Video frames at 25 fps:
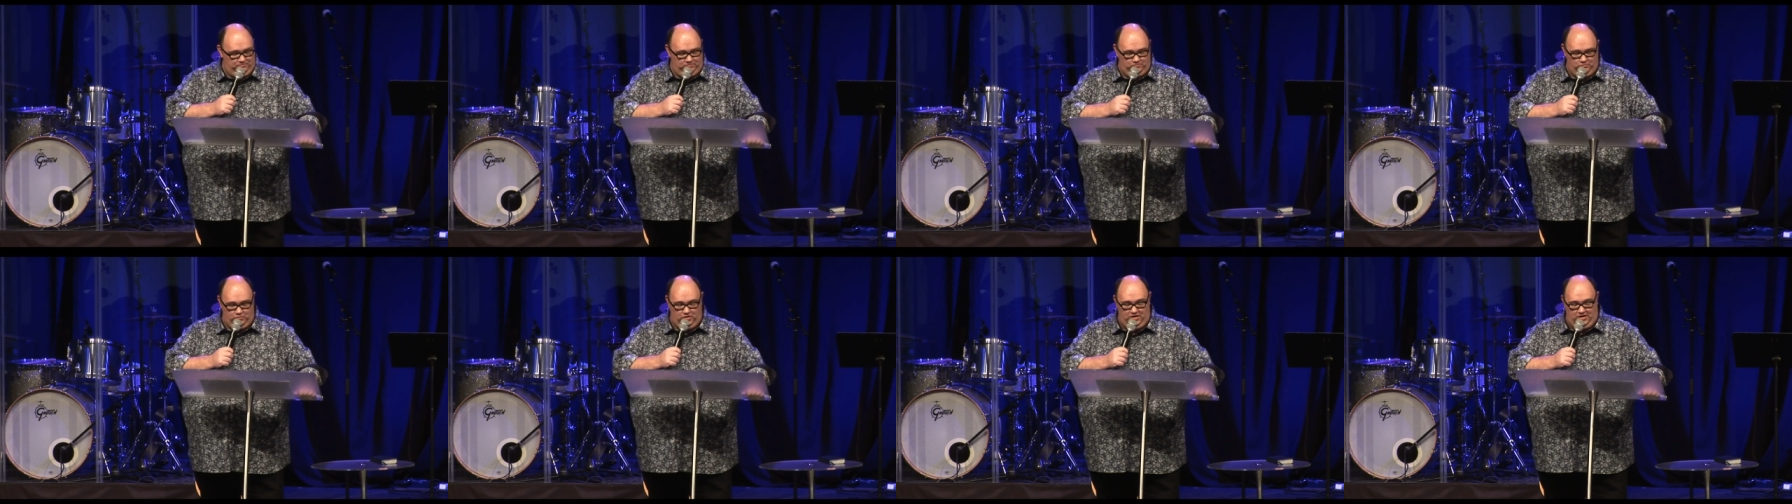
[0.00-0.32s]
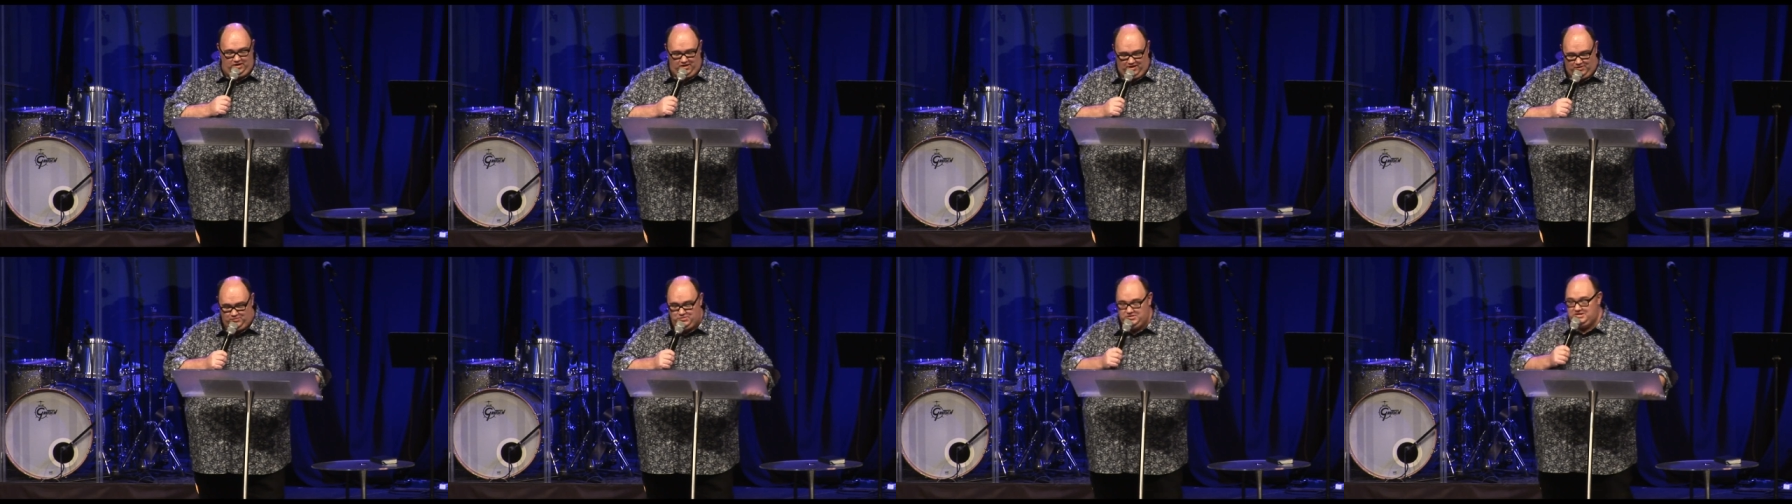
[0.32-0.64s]
Well,
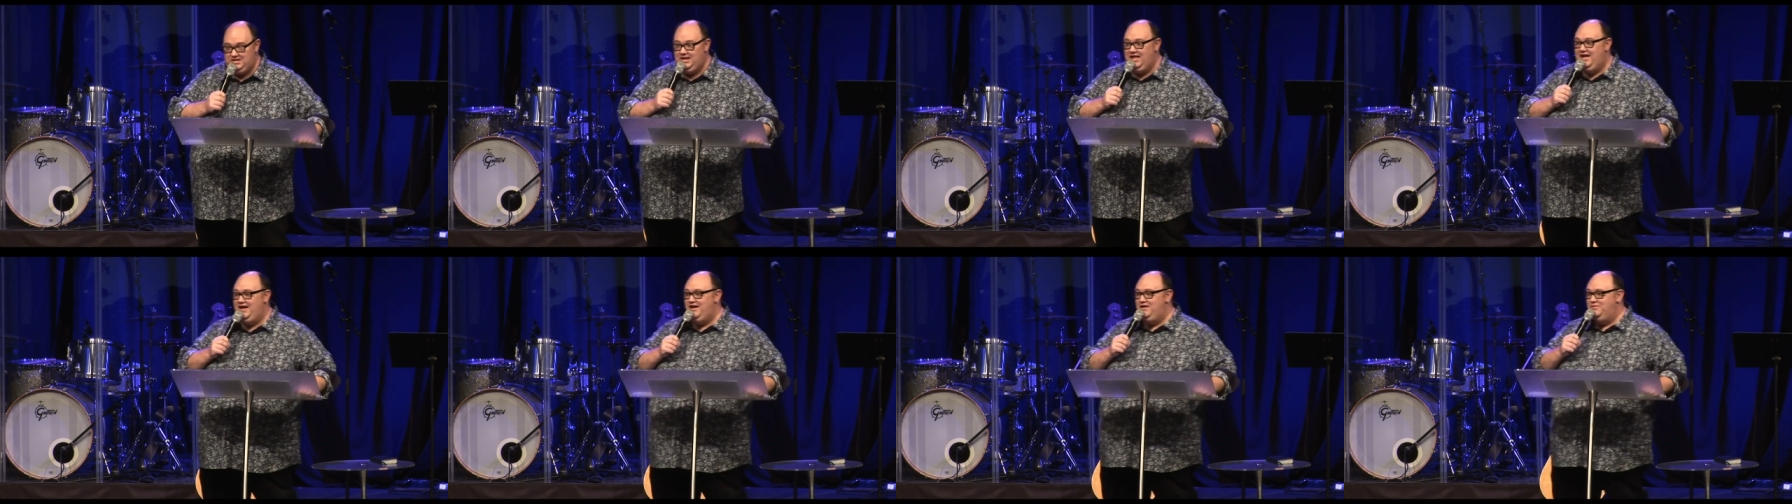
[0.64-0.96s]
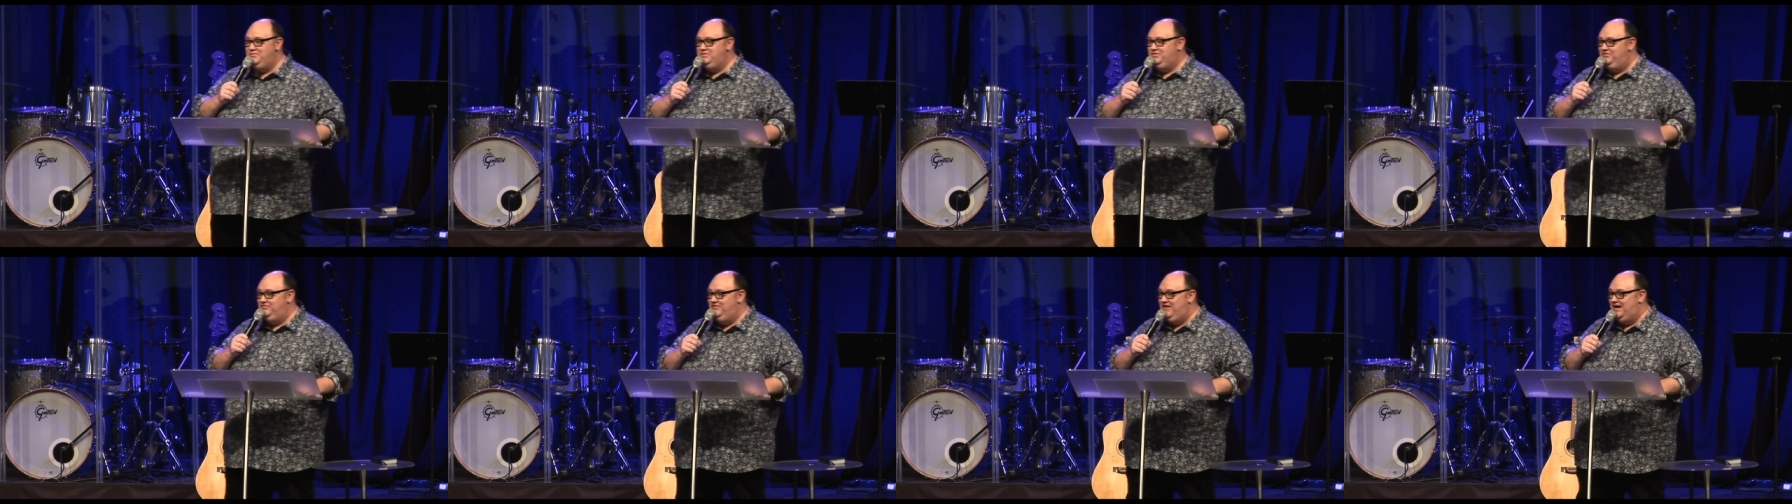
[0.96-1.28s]
I was glad I
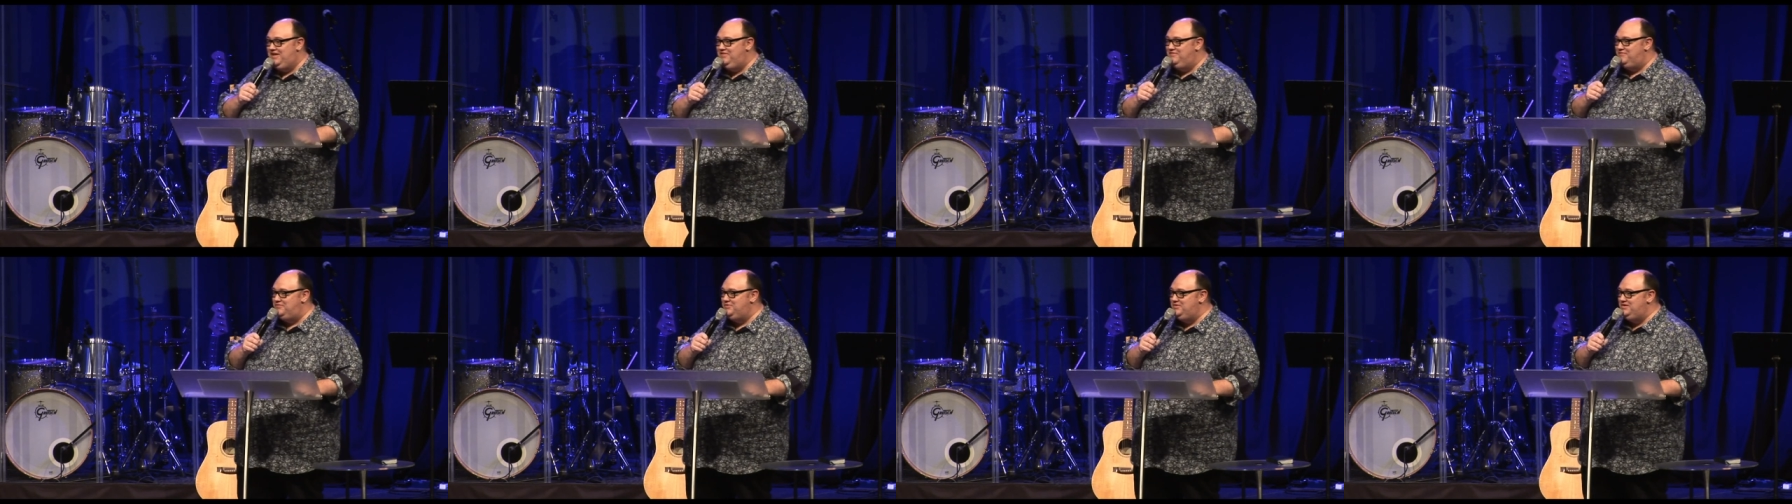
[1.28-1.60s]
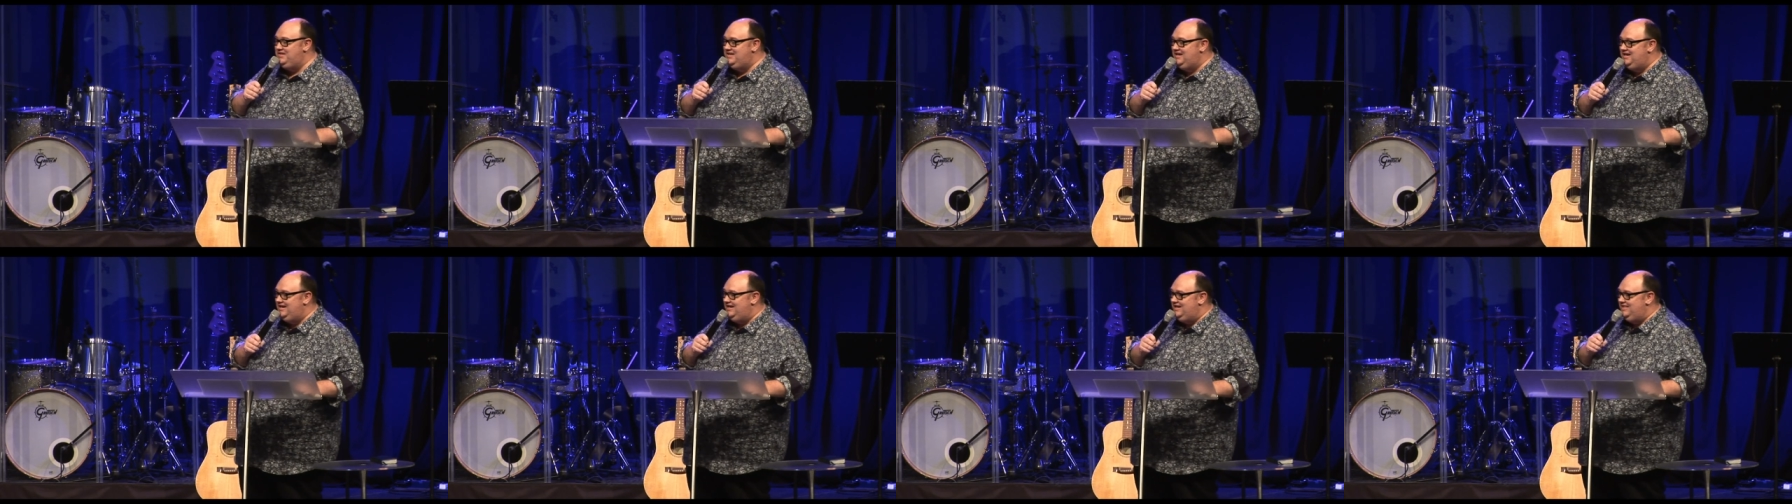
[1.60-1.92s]
was faithful
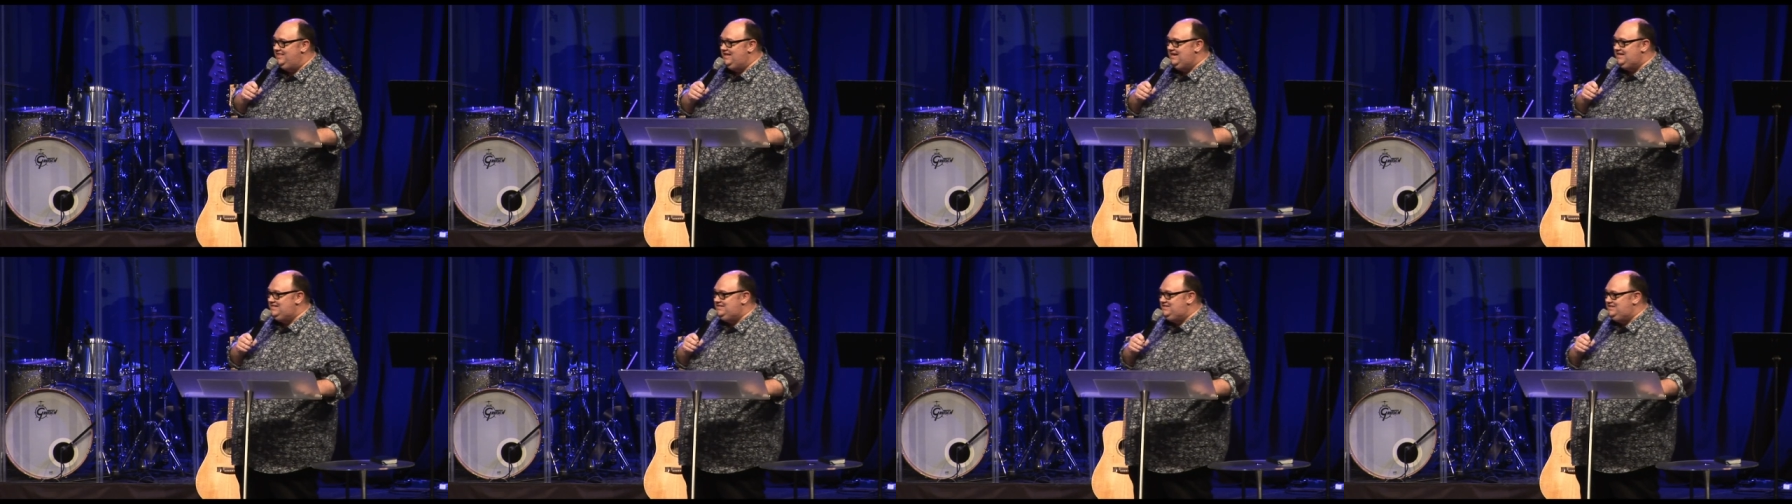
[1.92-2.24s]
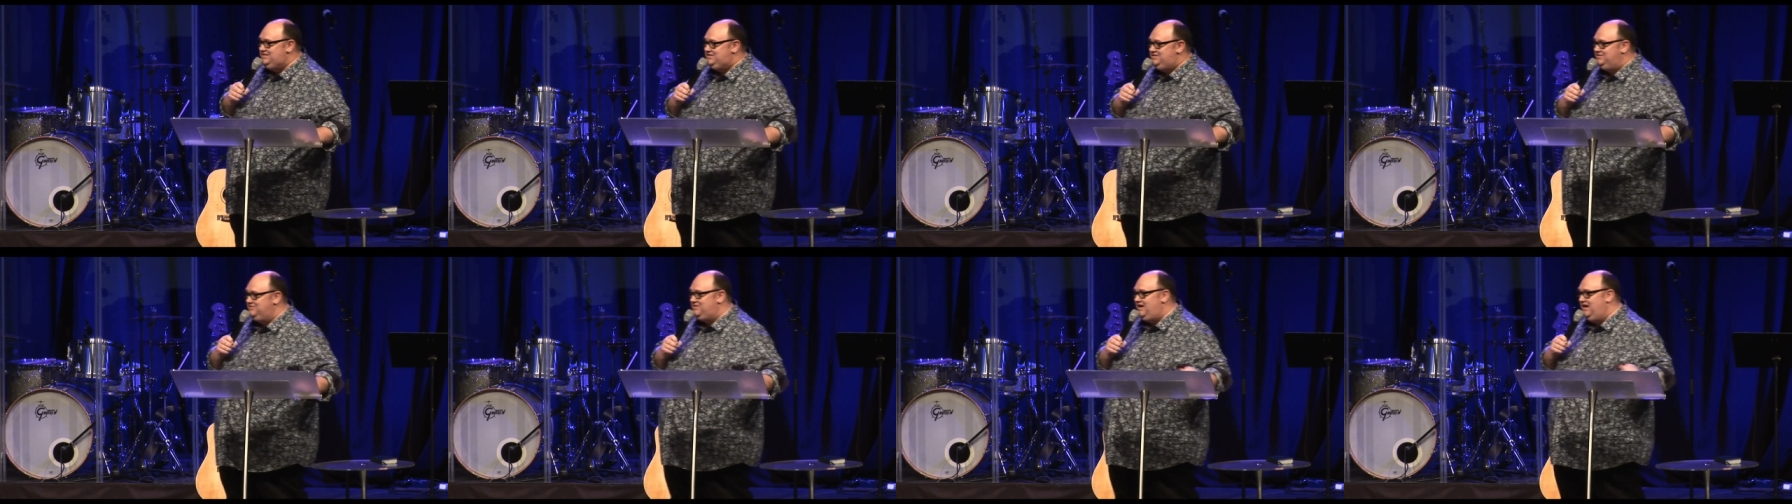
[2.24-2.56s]
in uh, that
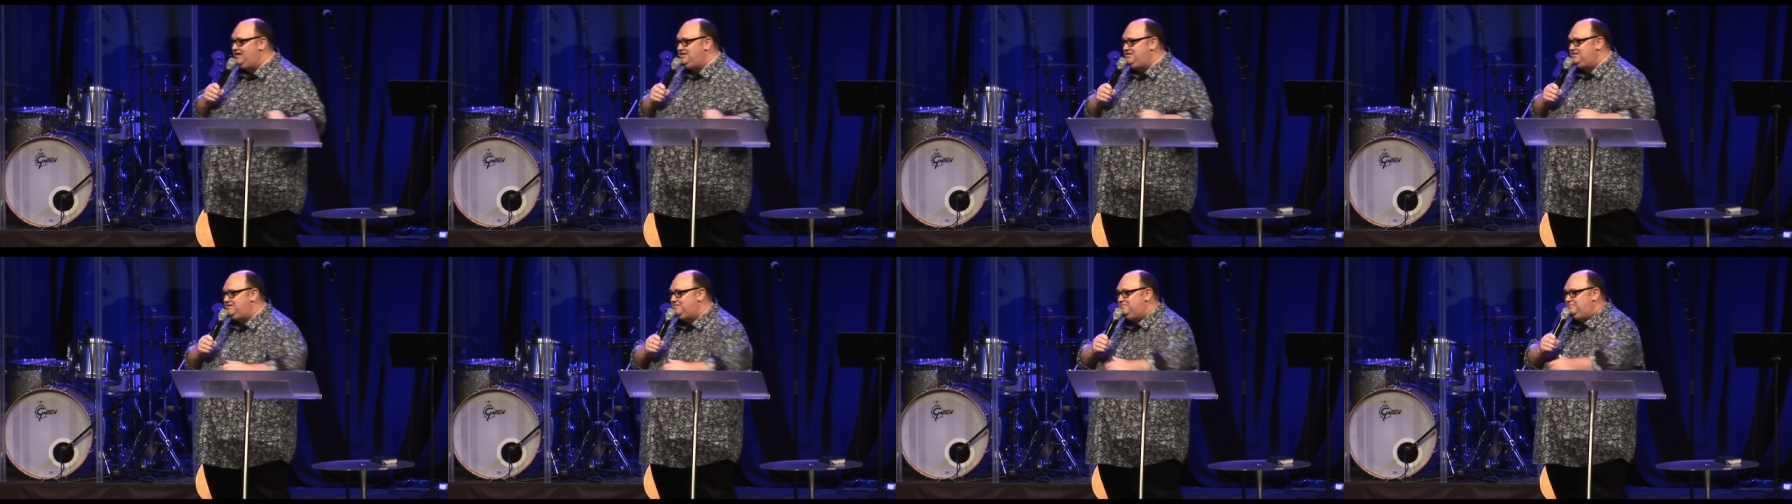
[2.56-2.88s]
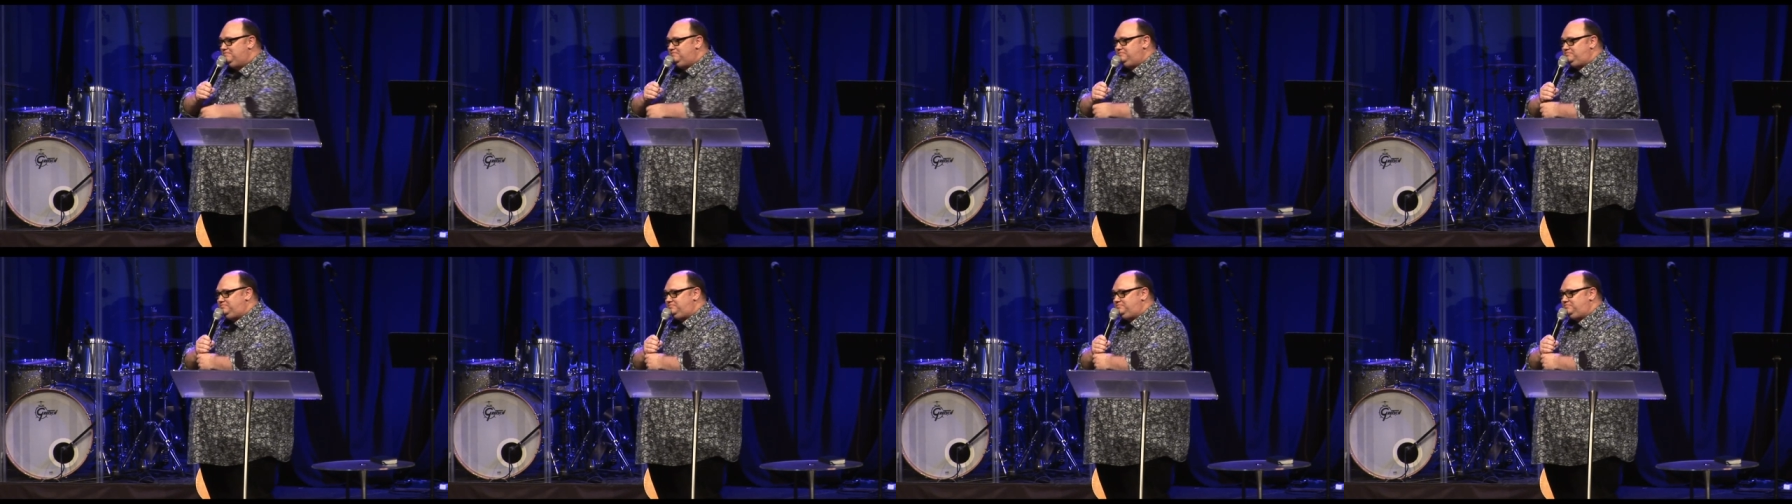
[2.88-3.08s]
situation.